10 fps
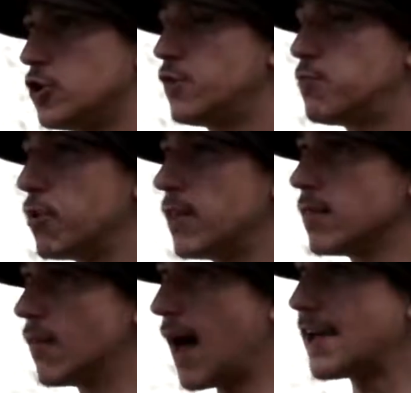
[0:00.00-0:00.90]
You've put
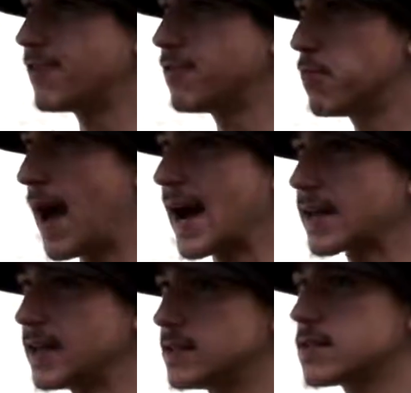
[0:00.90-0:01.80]
life back
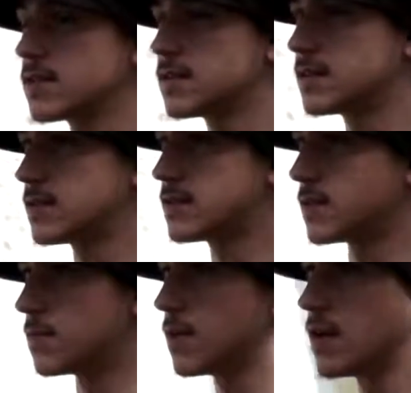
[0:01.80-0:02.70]
into the system.